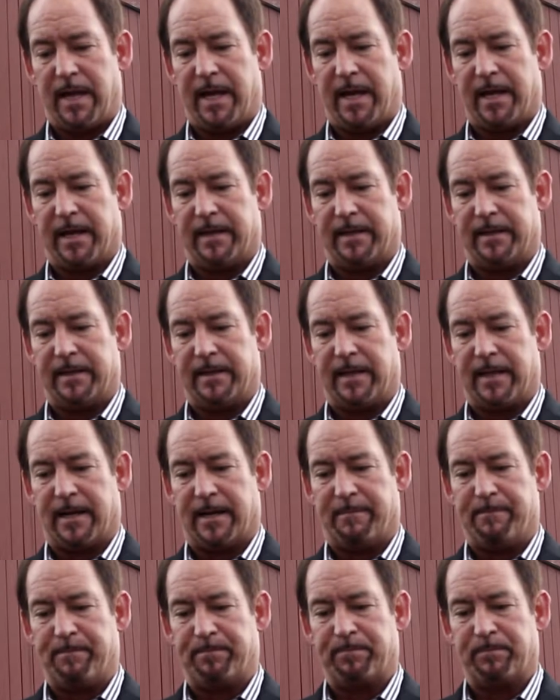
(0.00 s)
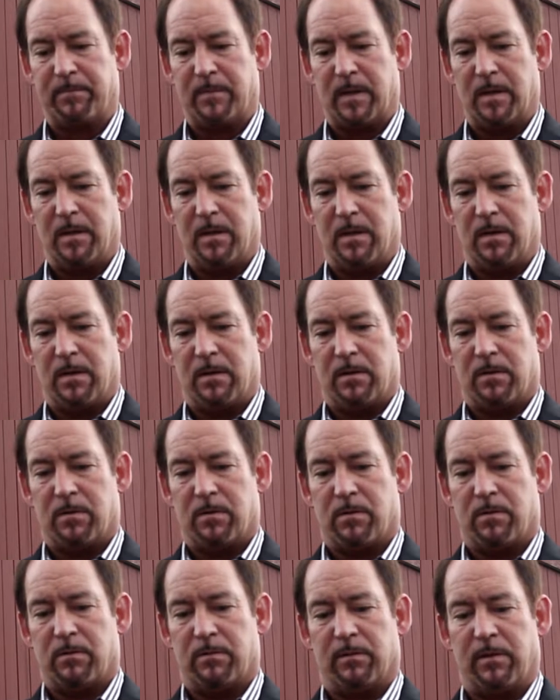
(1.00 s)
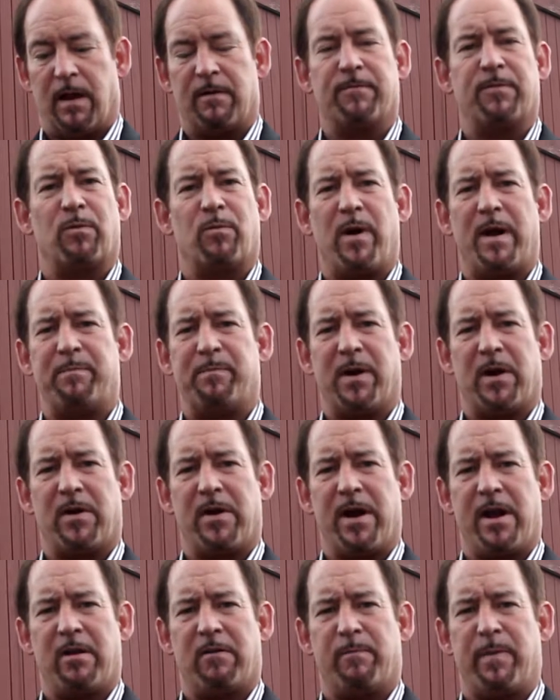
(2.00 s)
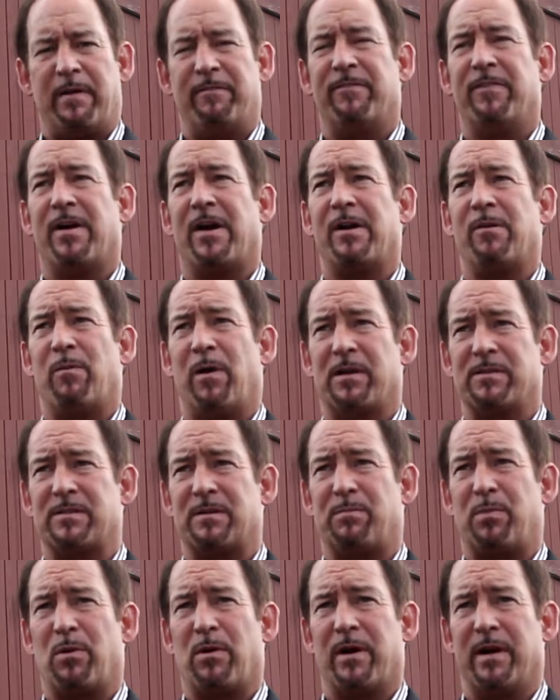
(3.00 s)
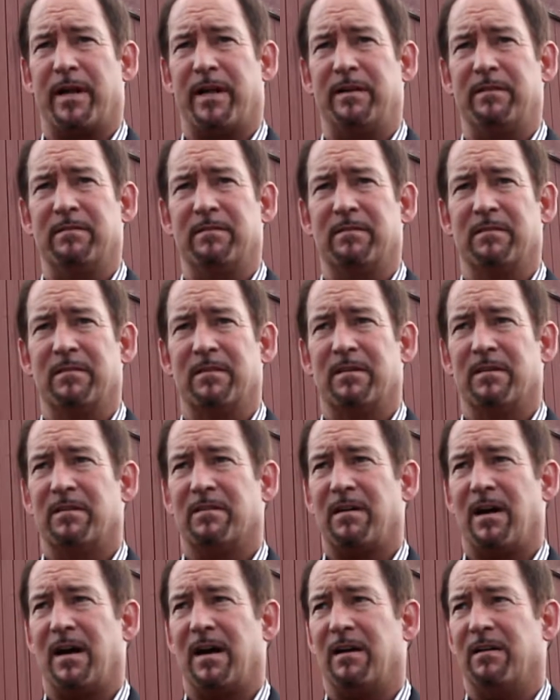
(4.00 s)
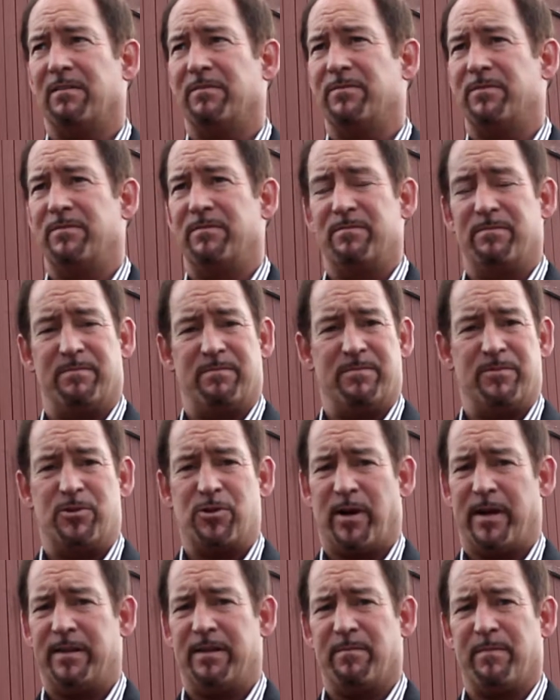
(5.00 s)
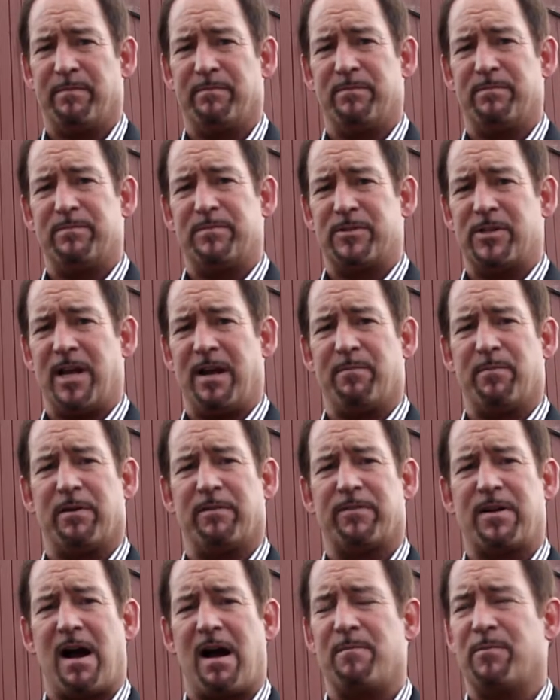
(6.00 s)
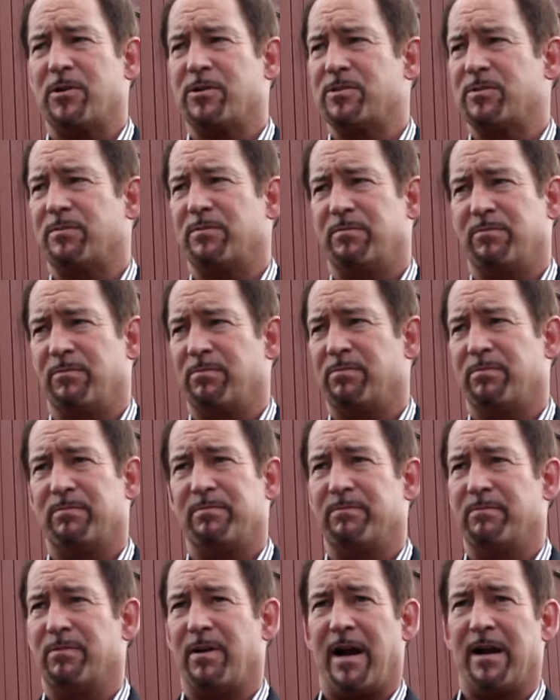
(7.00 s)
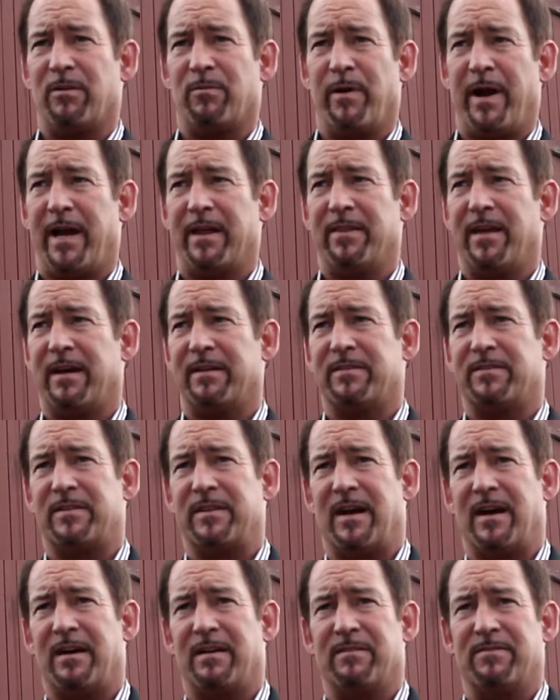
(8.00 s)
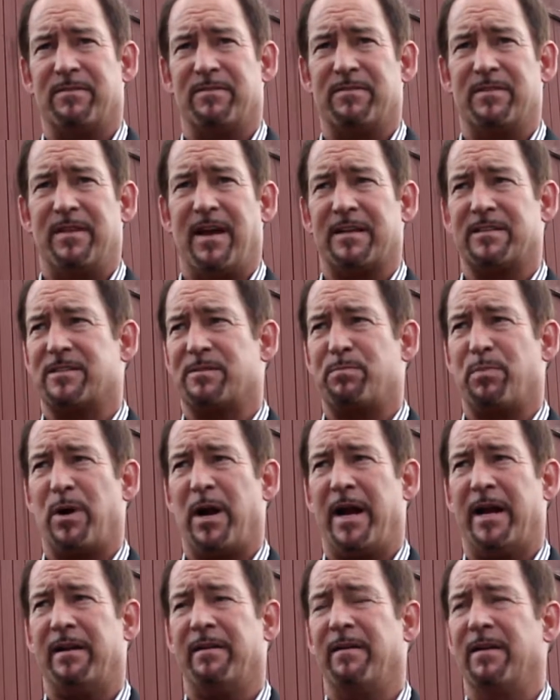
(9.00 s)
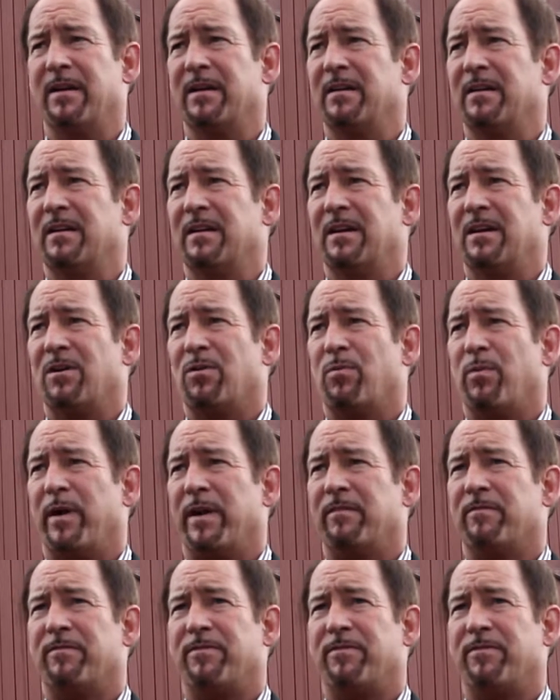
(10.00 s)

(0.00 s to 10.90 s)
and um, love the White Bear area, been very well supported. Uh, joined the Chamber of Commerce right away that, uh, that spring. We've